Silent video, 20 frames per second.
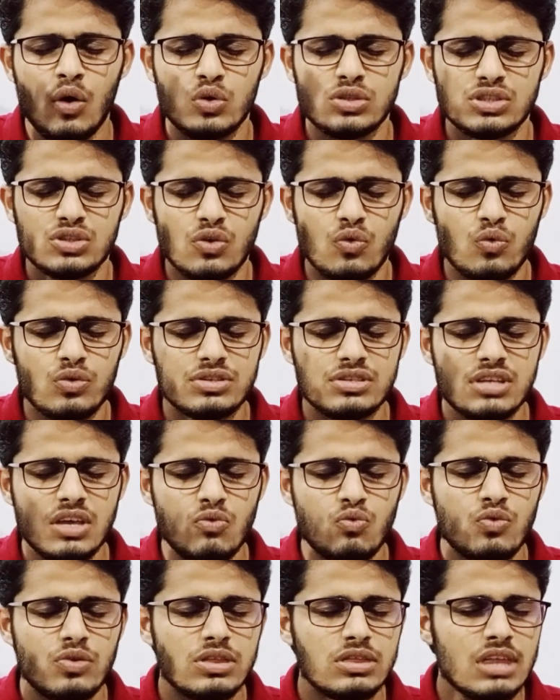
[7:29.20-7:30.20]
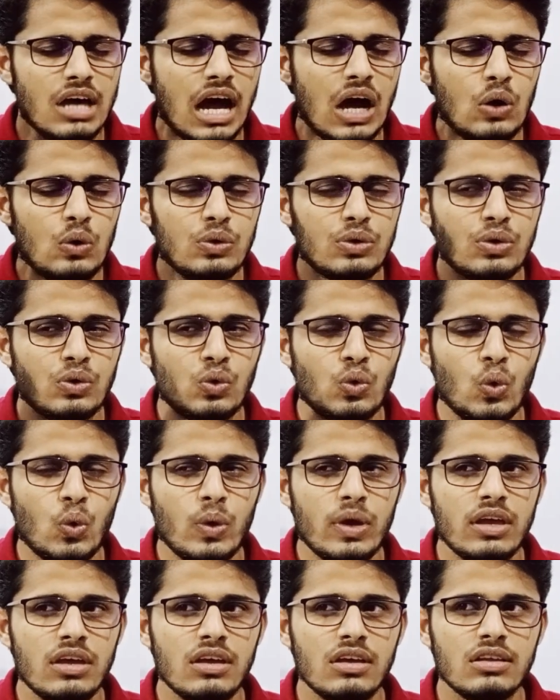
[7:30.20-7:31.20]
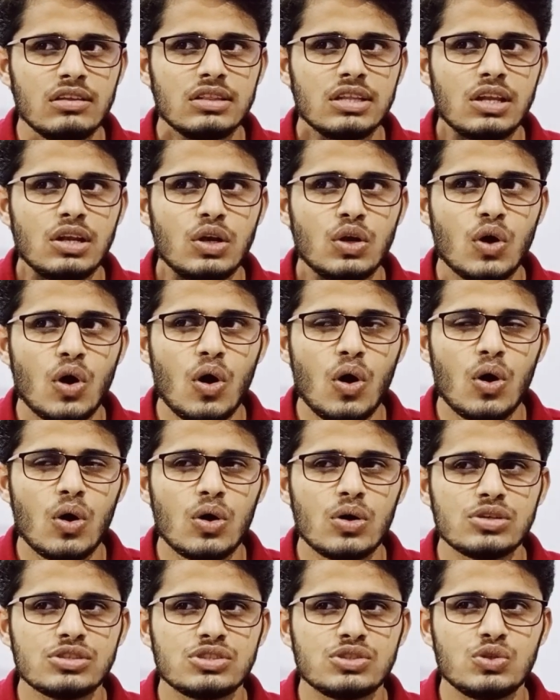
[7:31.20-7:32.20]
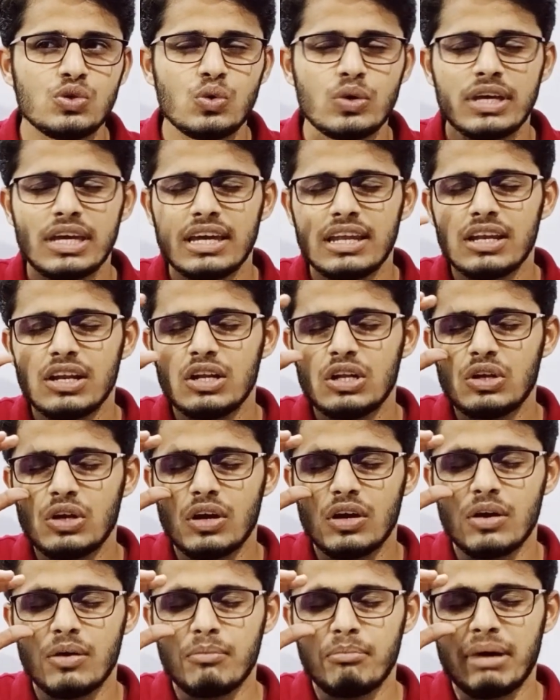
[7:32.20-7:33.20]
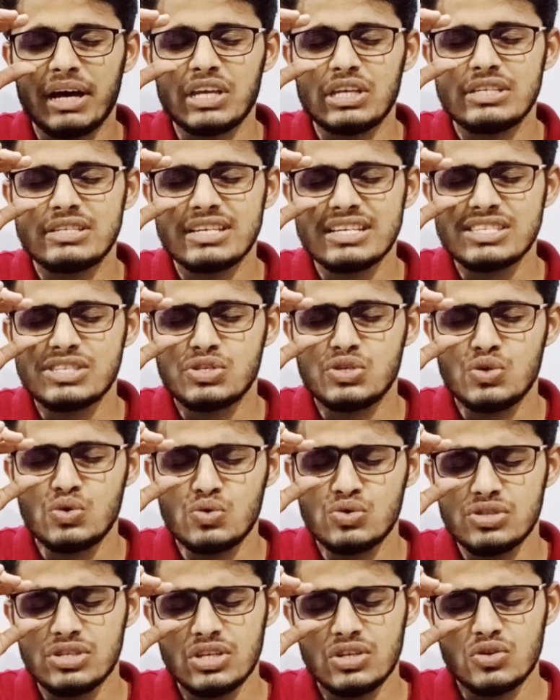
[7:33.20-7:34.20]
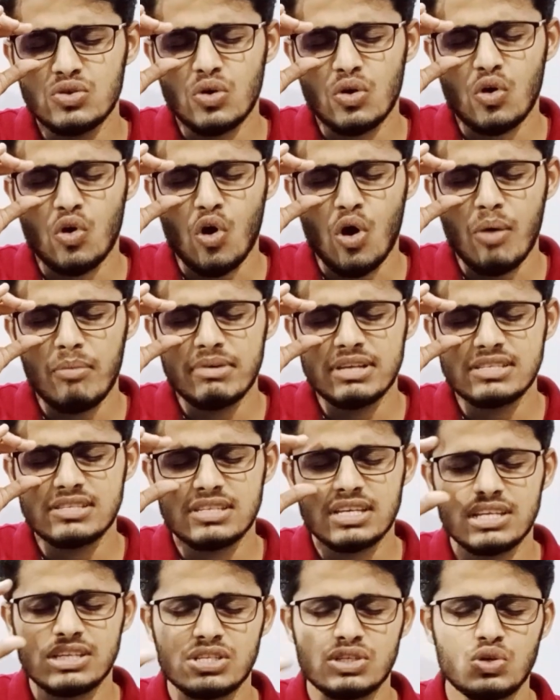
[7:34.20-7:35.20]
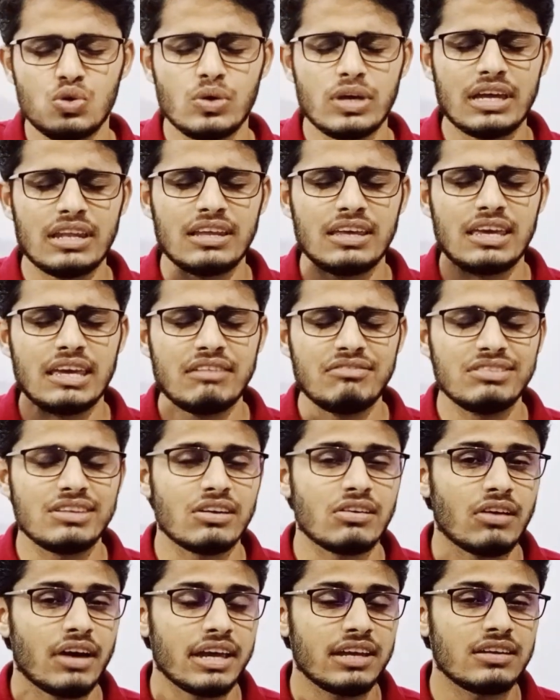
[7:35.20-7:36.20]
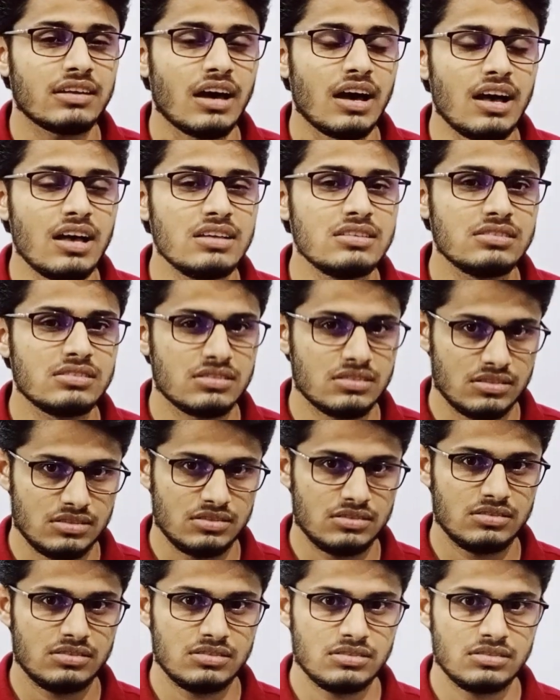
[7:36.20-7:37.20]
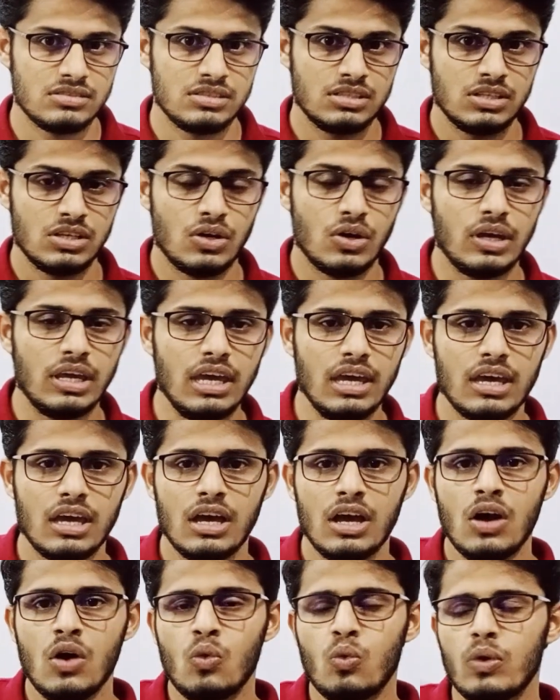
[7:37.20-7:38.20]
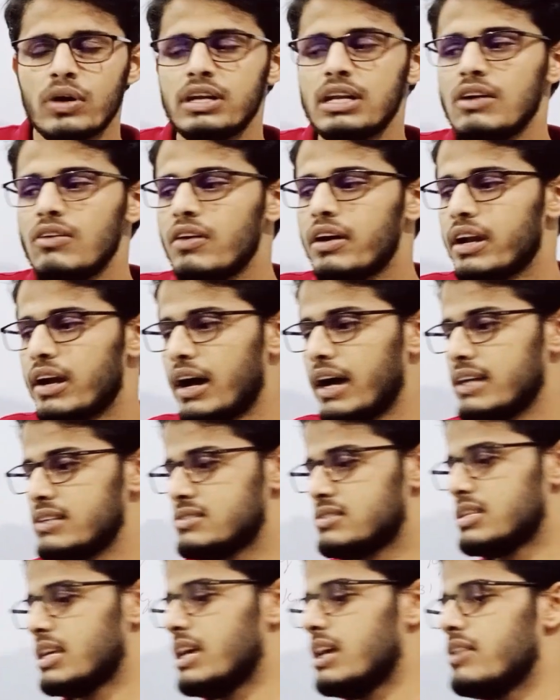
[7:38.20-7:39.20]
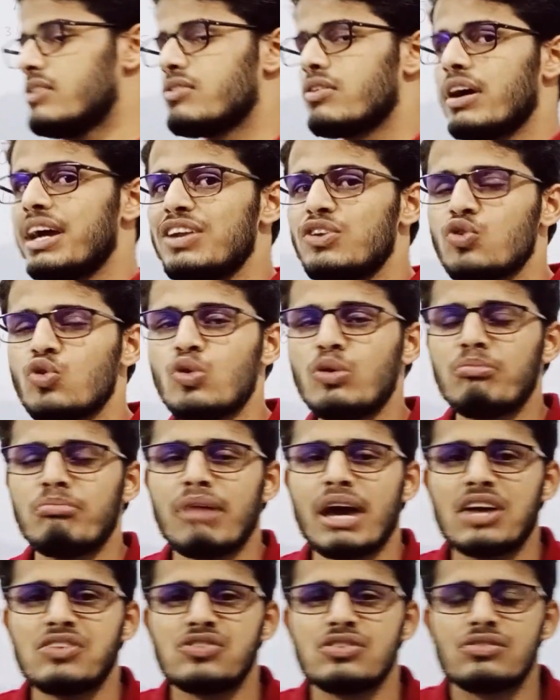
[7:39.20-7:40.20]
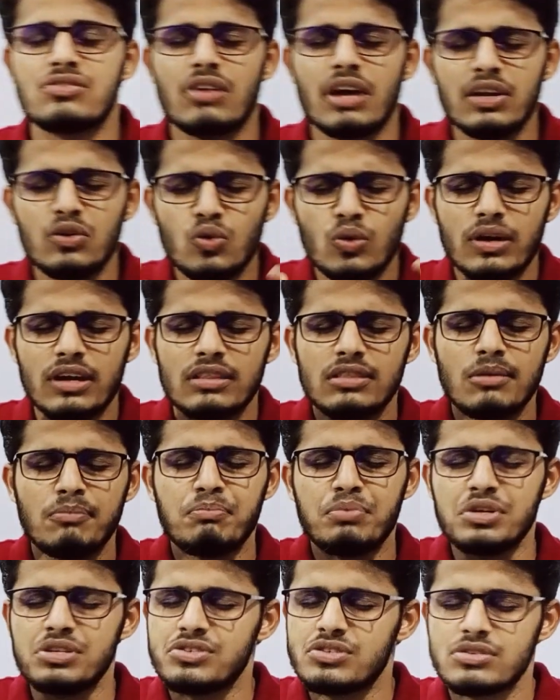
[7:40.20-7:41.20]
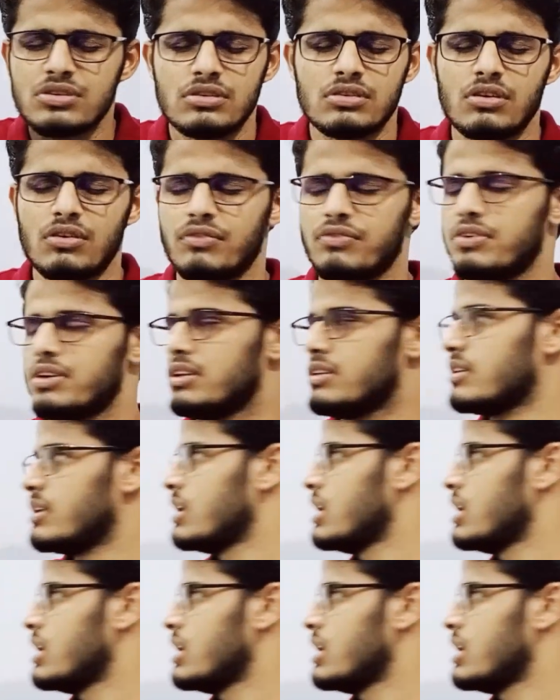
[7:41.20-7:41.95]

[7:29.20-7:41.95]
So, see, without knowing the laws, you can, by just using your common sense, you can give the right answers. Okay, whatever I say, try to imagine, try to get the picture of it.